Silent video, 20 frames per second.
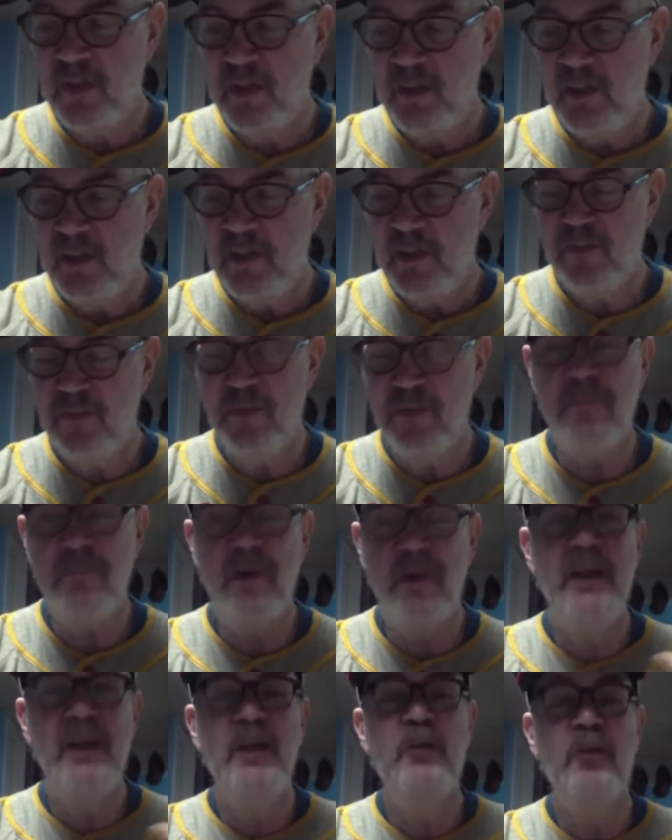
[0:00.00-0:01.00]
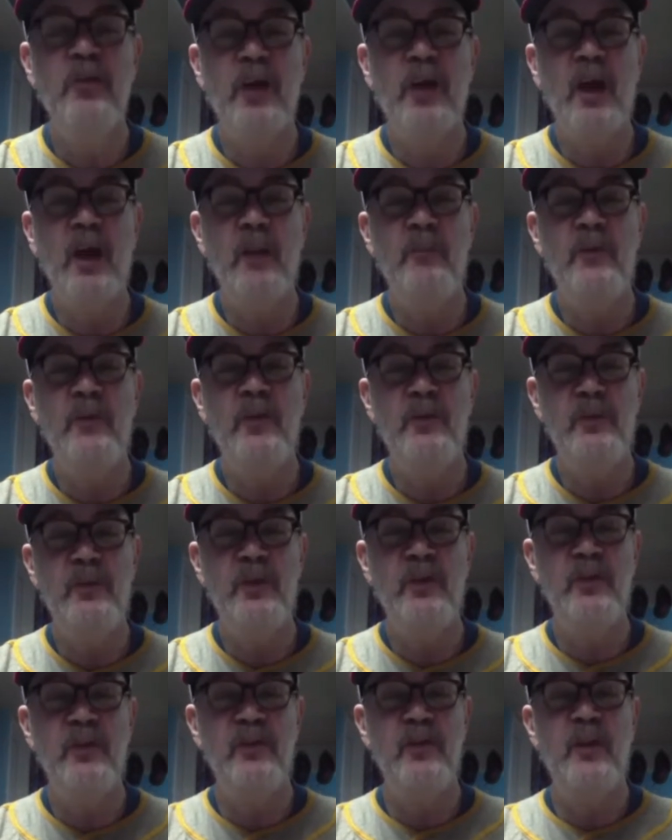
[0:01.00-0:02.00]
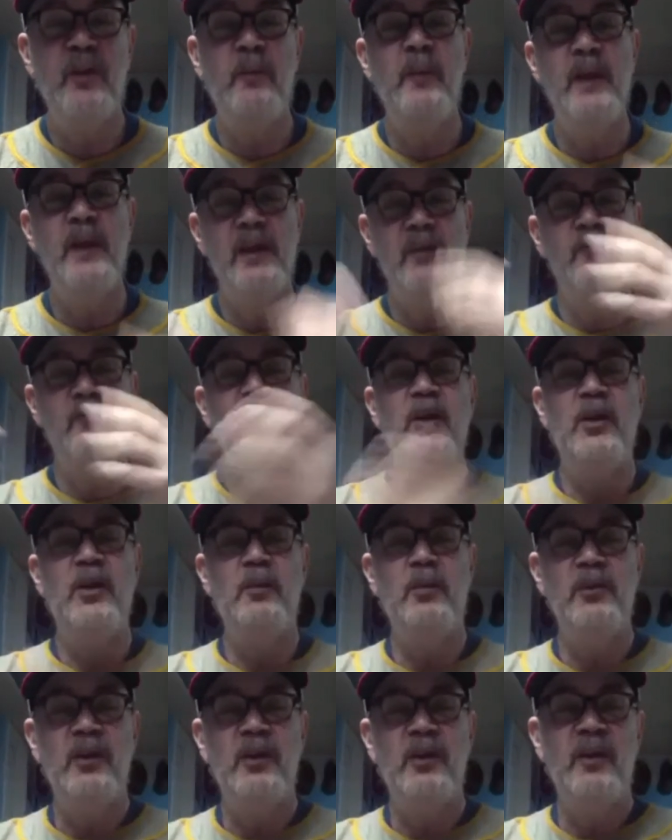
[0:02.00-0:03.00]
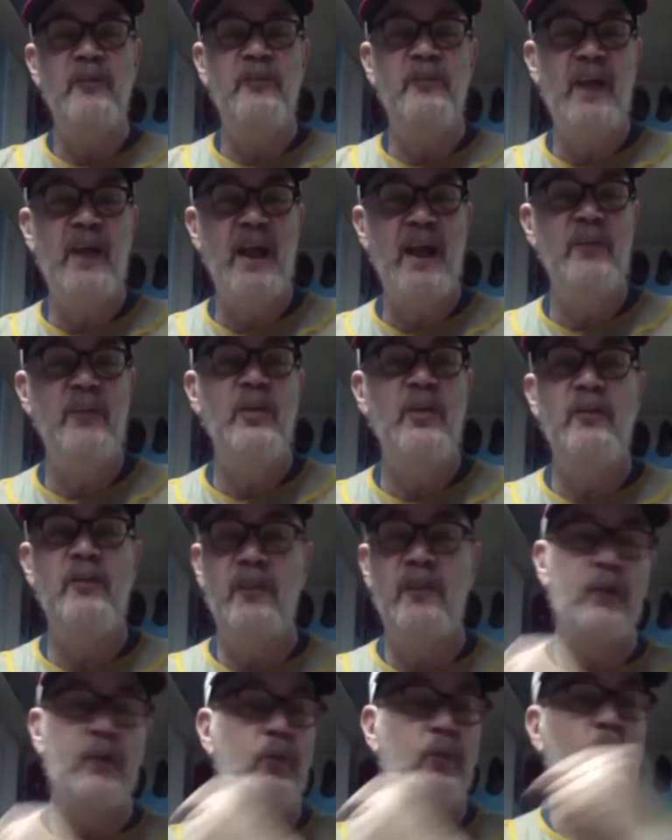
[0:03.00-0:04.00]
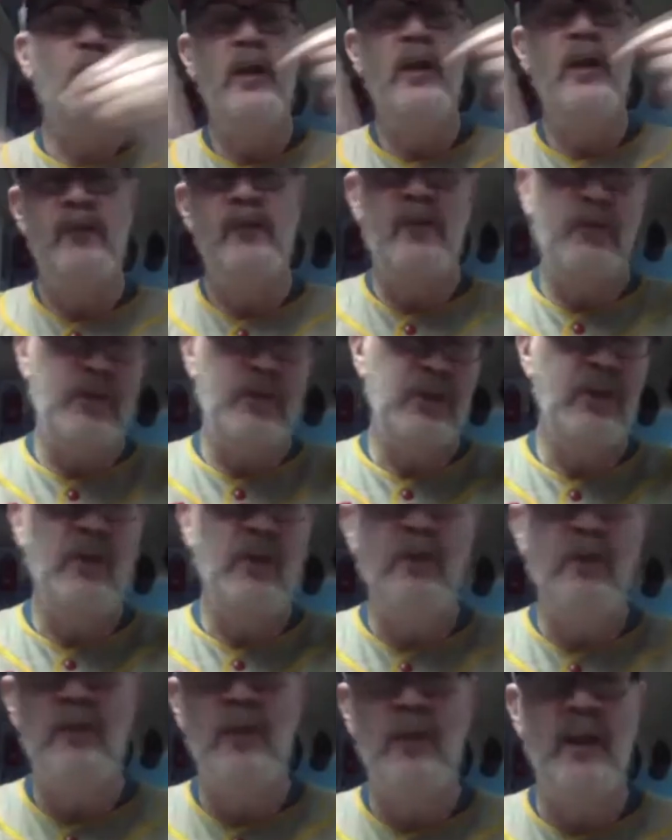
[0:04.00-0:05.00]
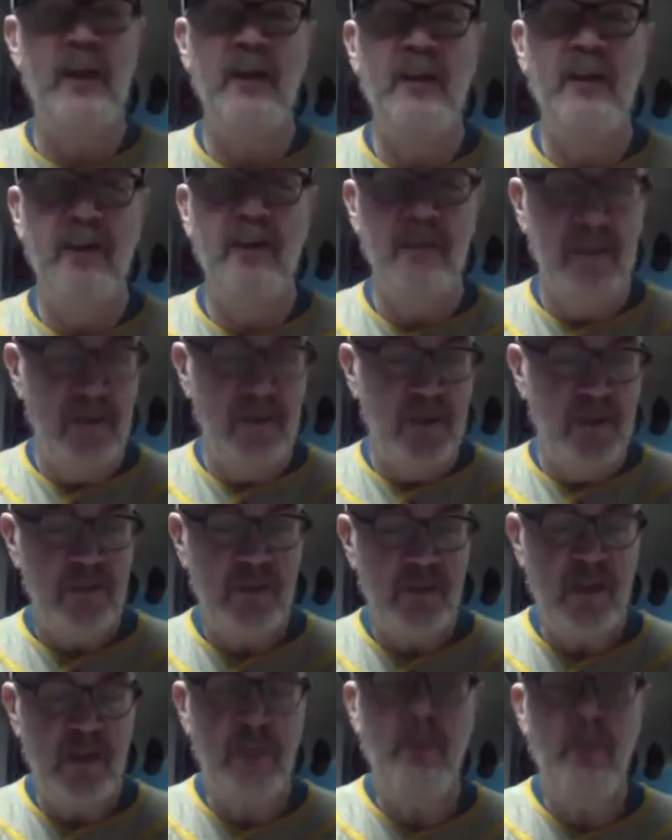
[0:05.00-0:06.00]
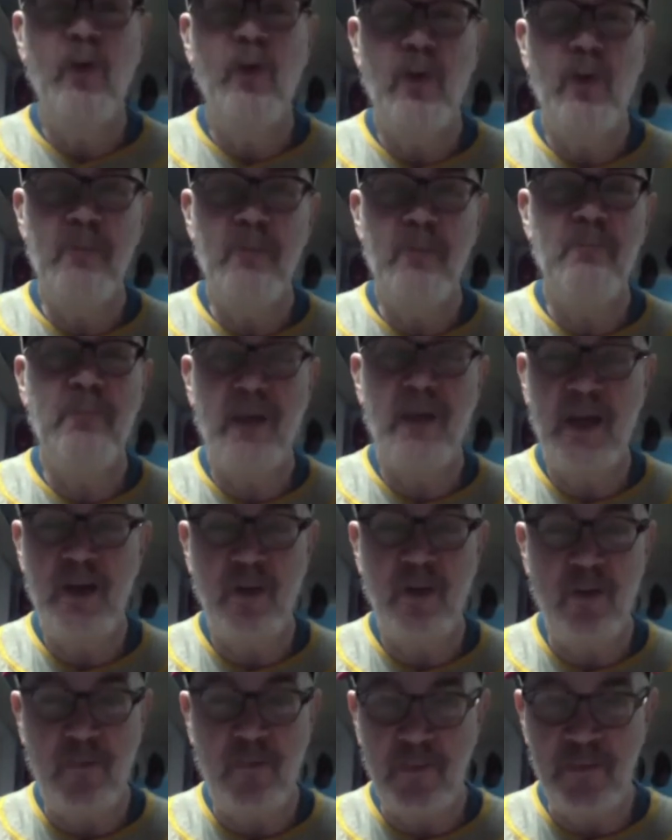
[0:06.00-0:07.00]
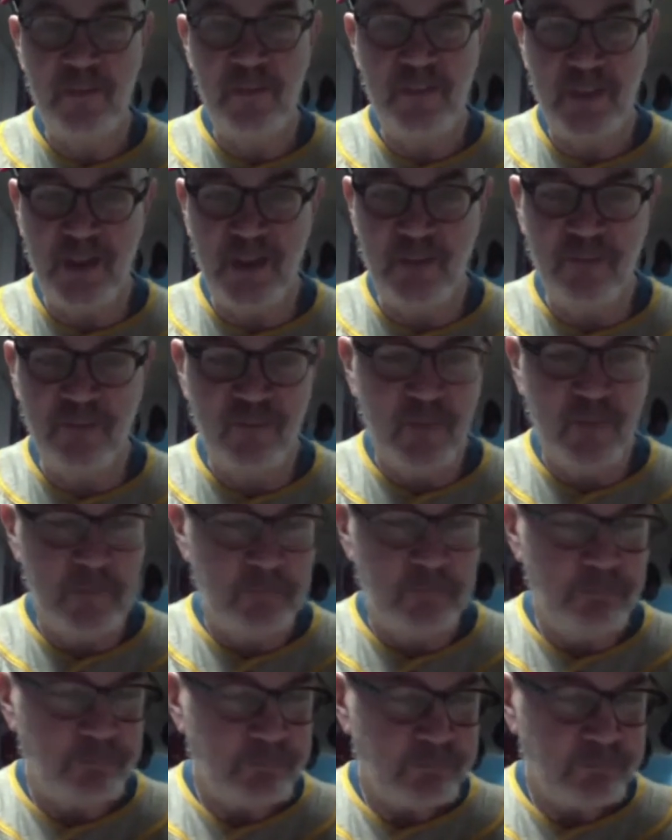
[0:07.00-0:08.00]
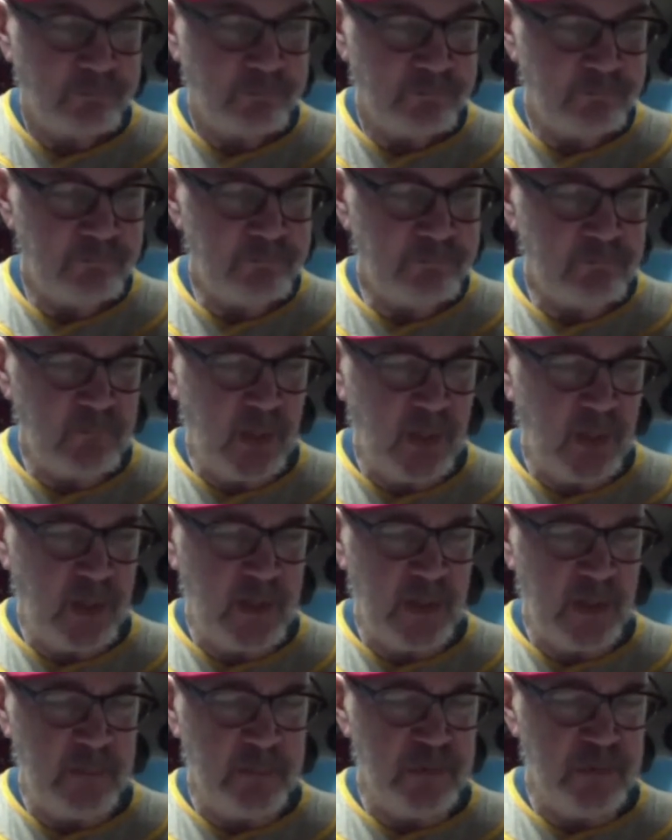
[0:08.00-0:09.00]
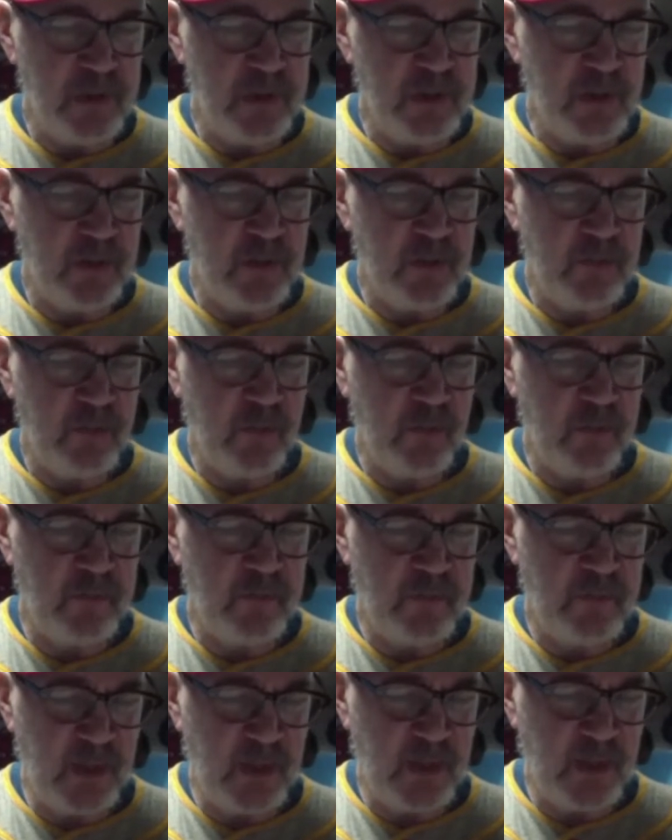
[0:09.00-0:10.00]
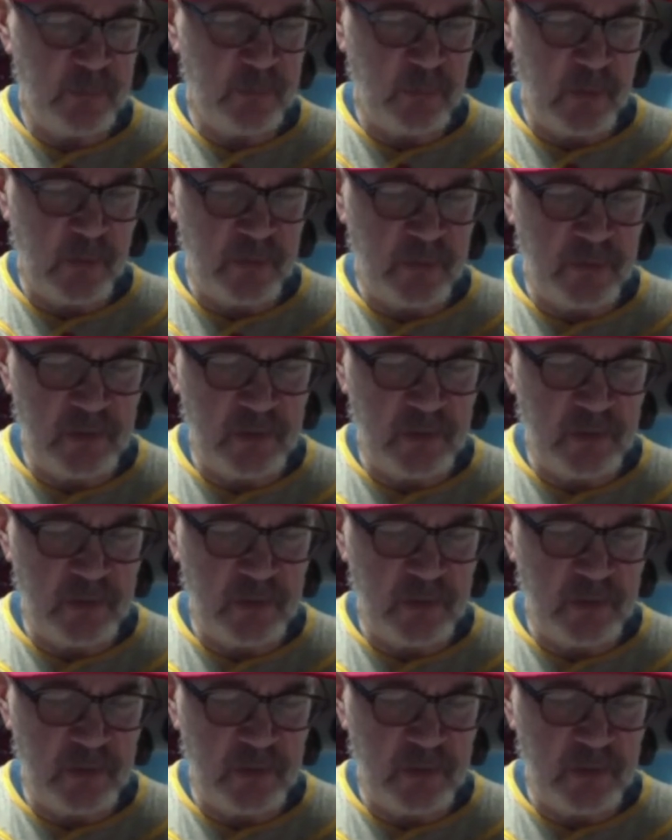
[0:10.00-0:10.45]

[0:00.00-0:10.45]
it's a money grab because they'll make it available to the fans, and the fans will want to have every little thing. So they will go out and buy all this stuff. I particularly thought of that. I was watching a